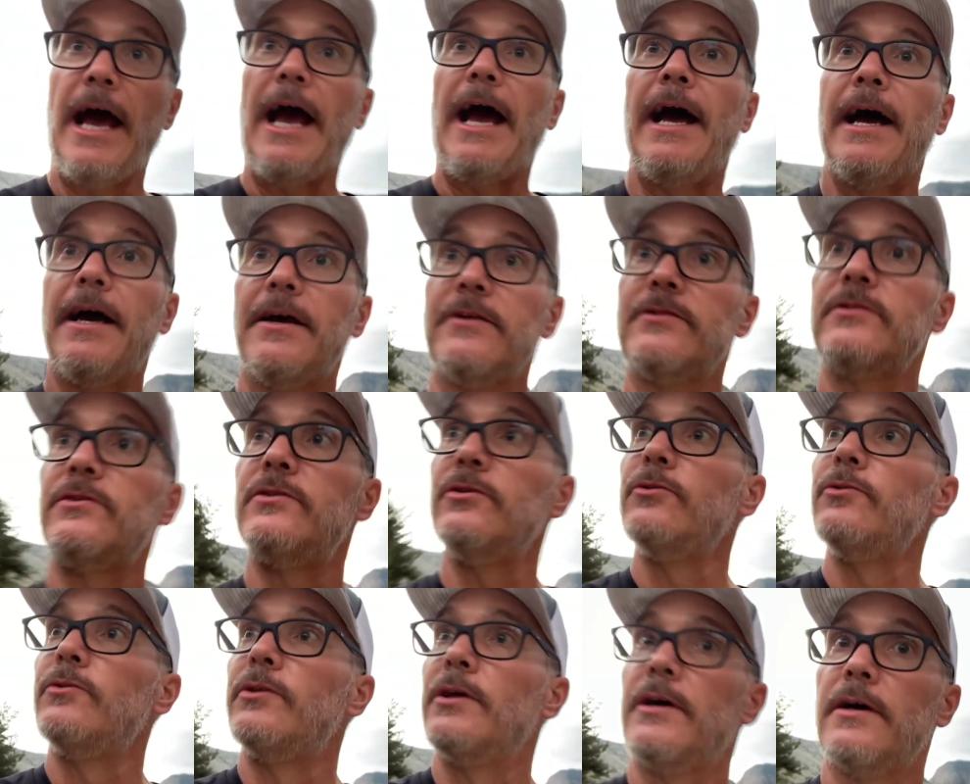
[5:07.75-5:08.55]
As
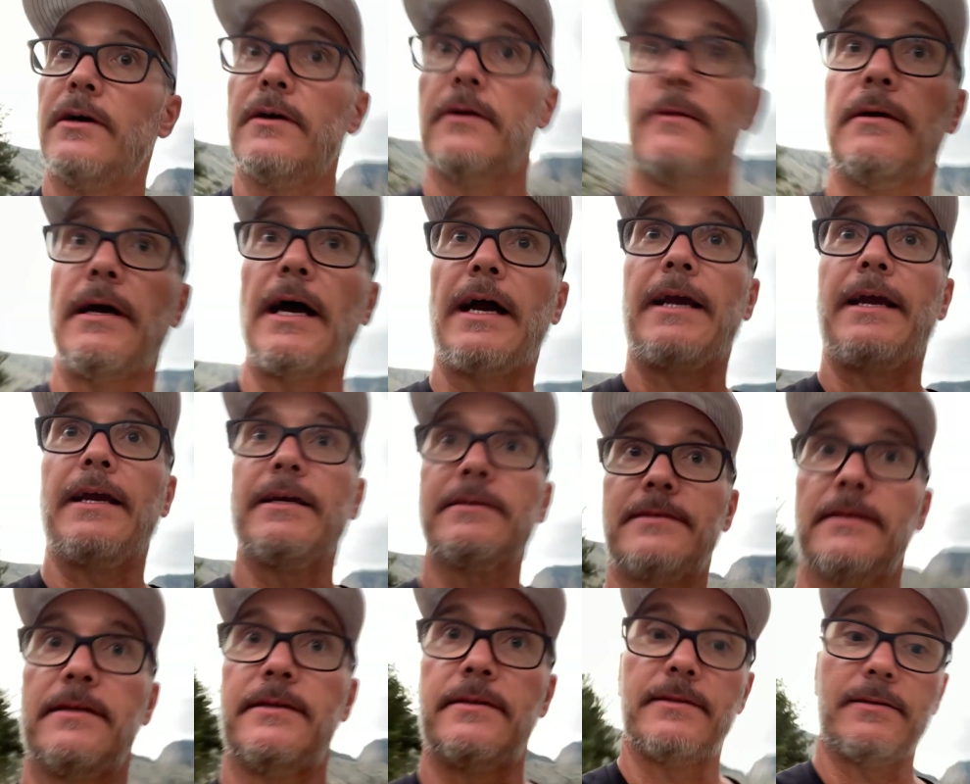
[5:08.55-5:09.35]
do the, I
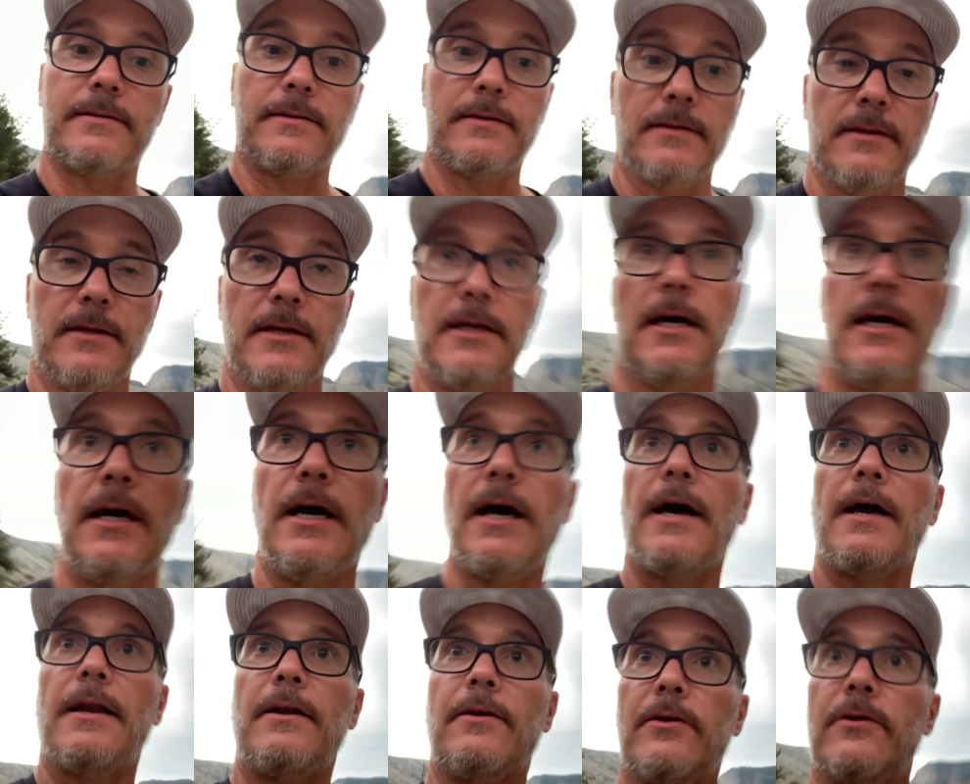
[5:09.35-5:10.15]
guess it's,
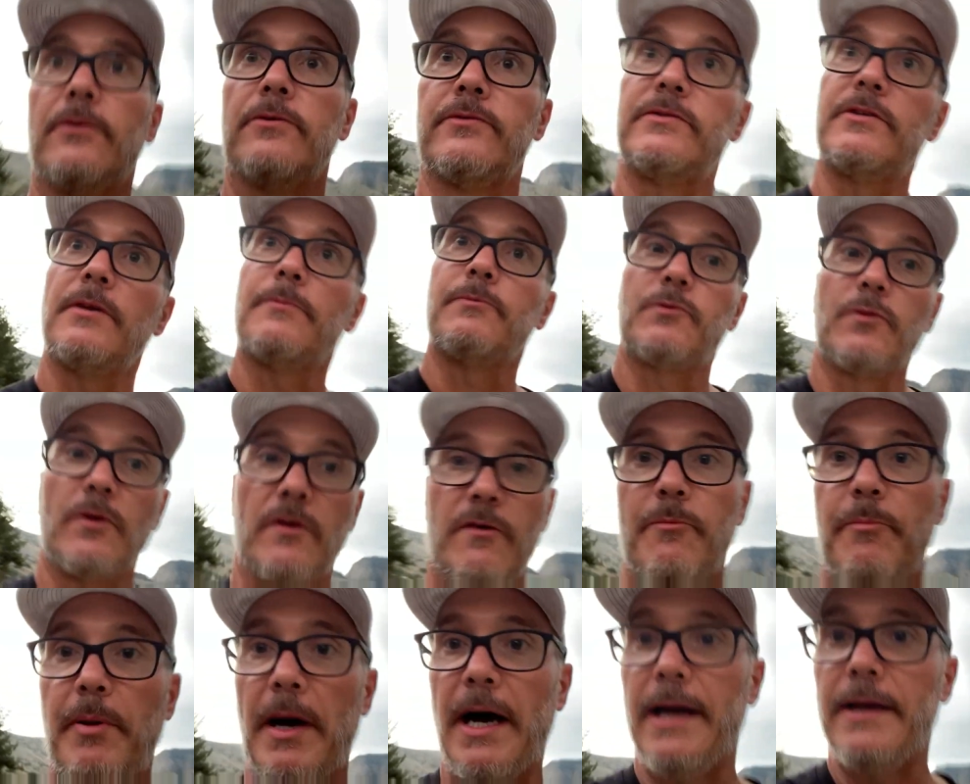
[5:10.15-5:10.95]
I don't know, some sort
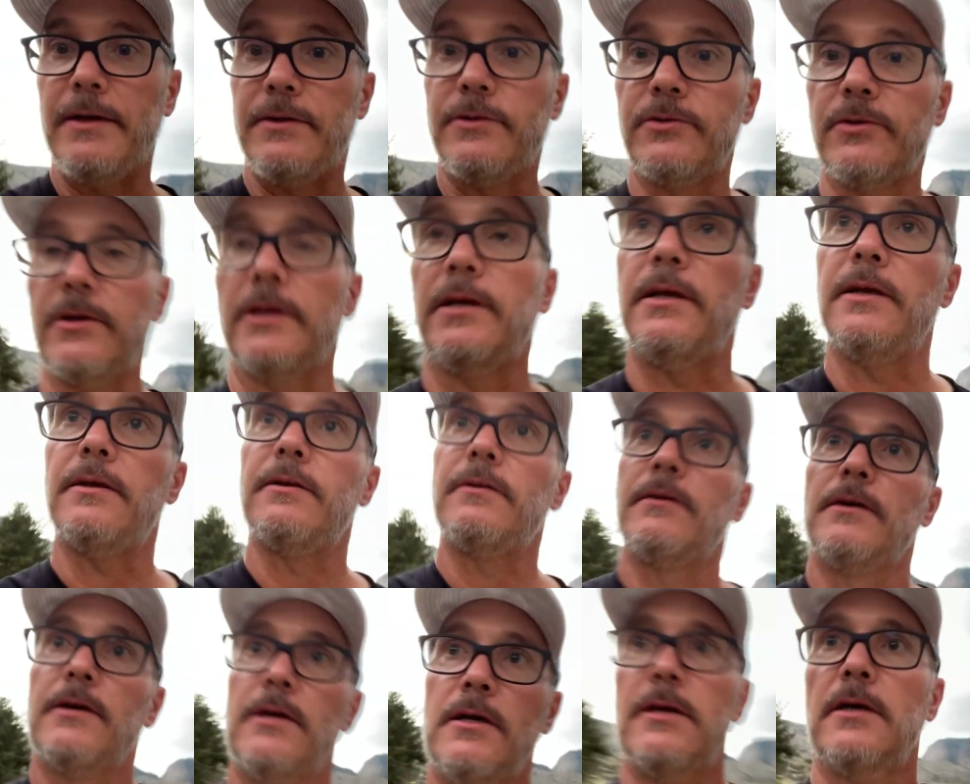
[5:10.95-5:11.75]
of pine tree
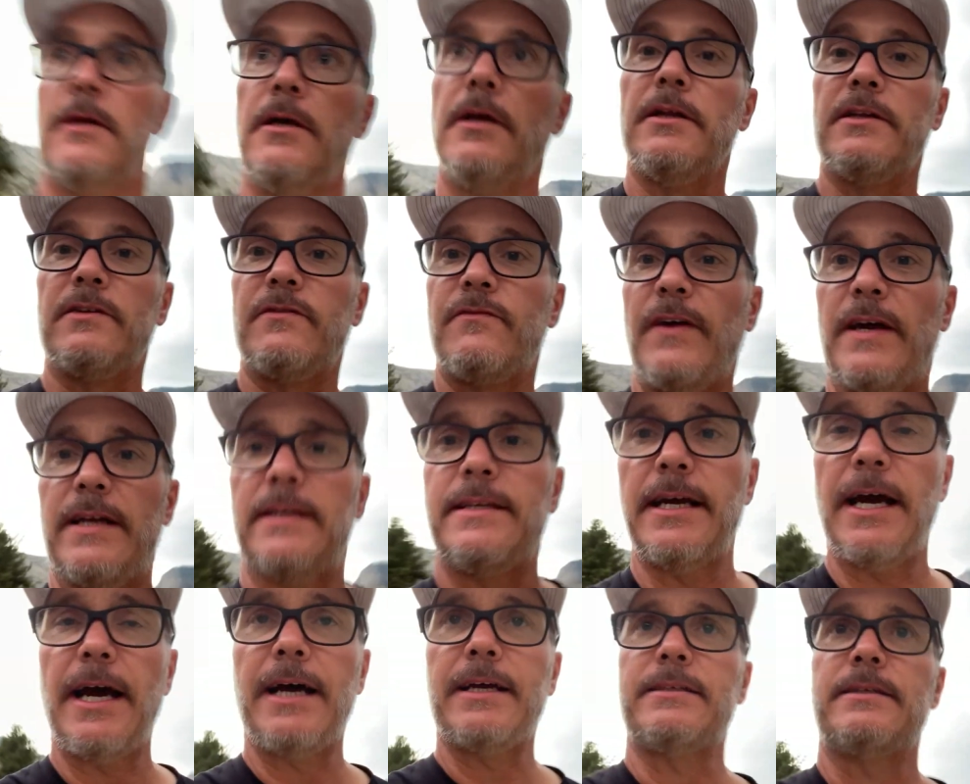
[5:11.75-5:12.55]
It's
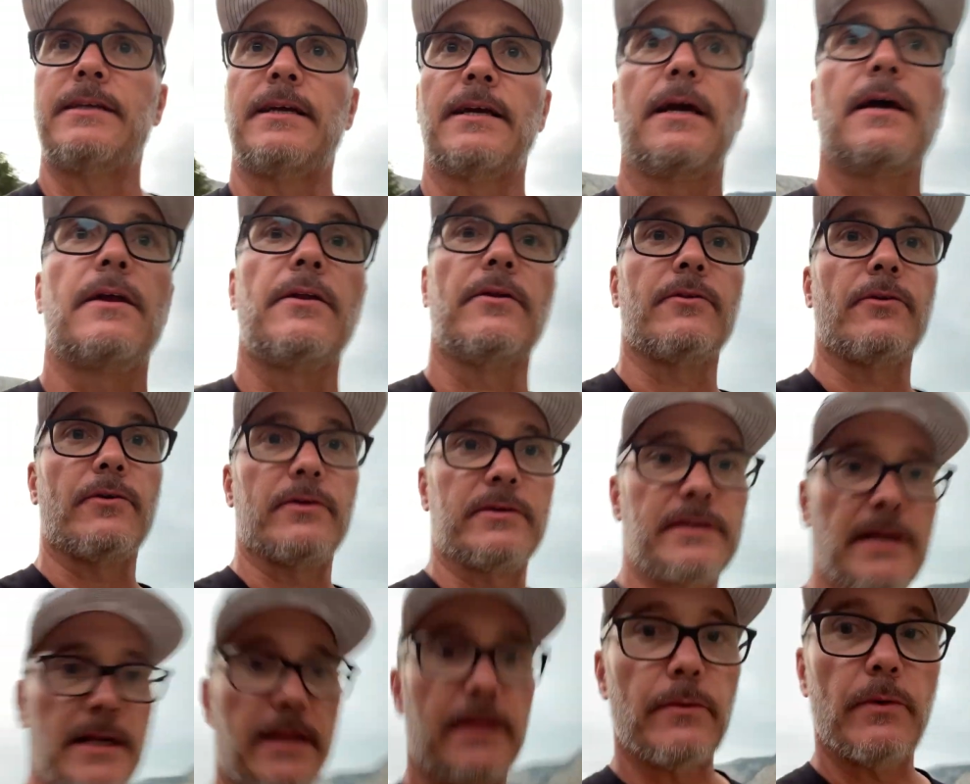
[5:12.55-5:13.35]
fantastic. I don't know
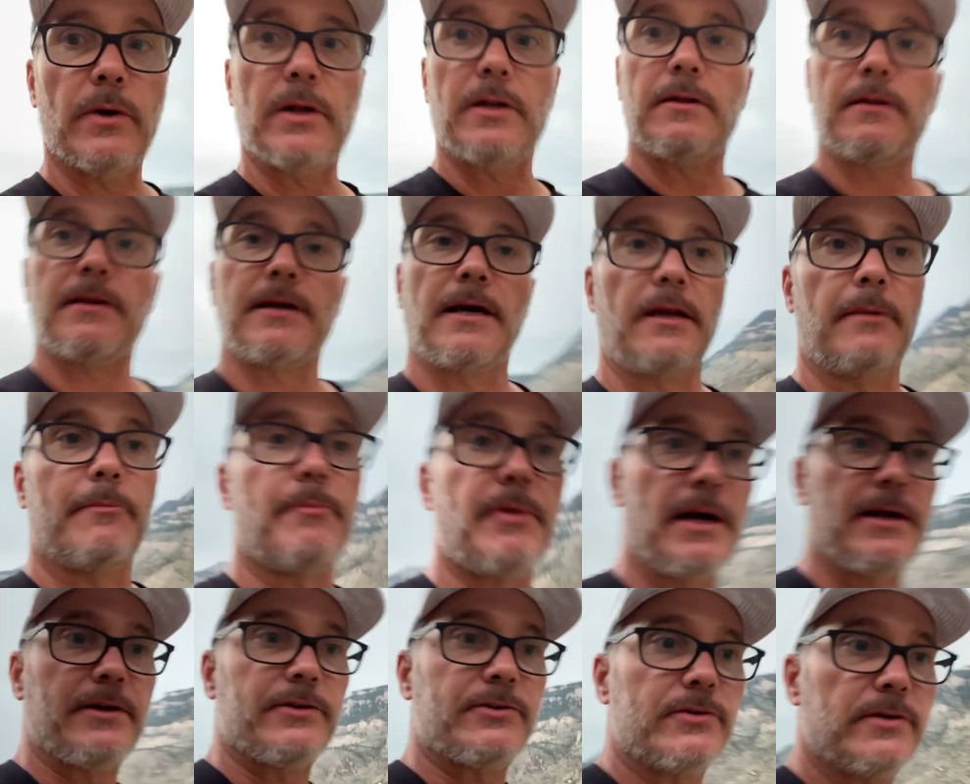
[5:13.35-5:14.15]
exactly what kind of
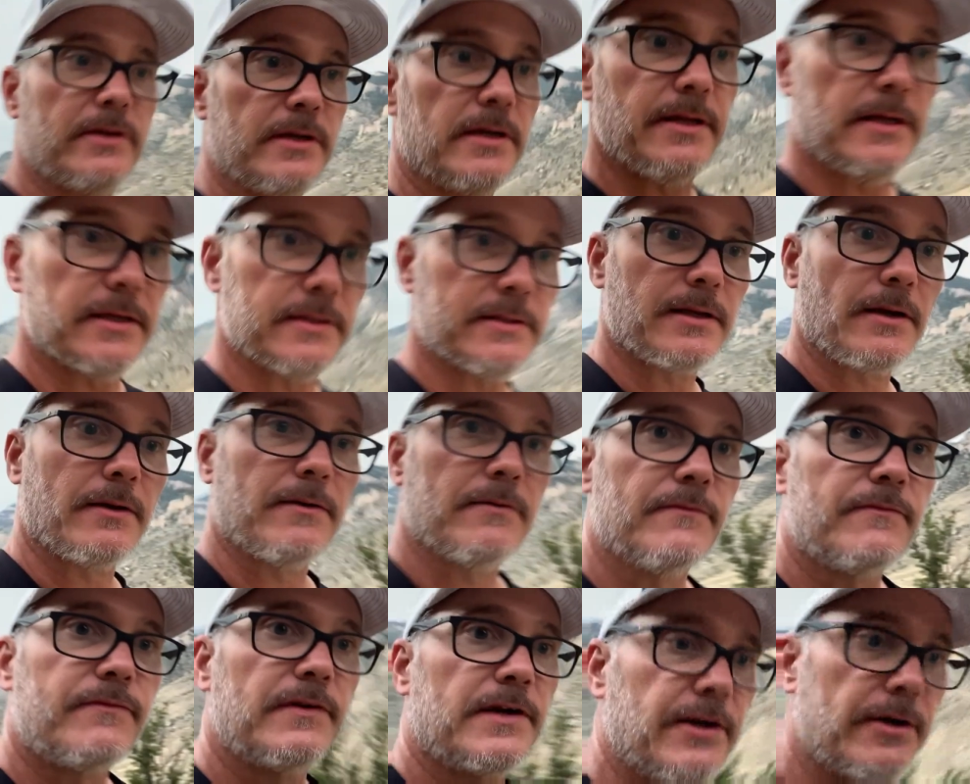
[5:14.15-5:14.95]
pine tree it is. I'll
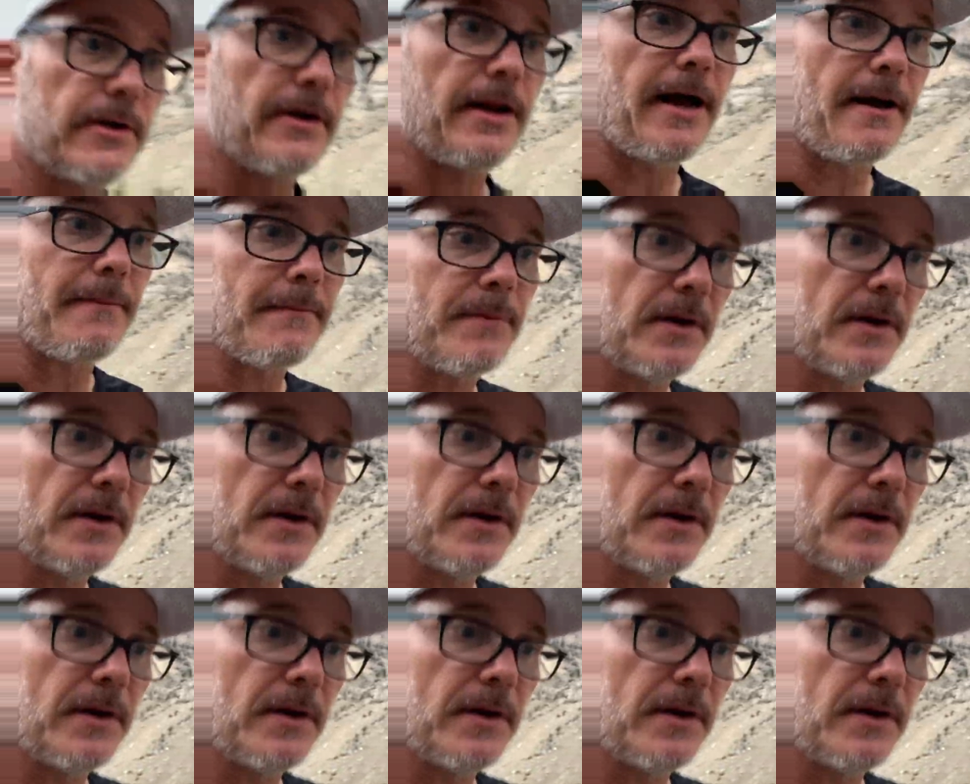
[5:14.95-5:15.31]
figure it out.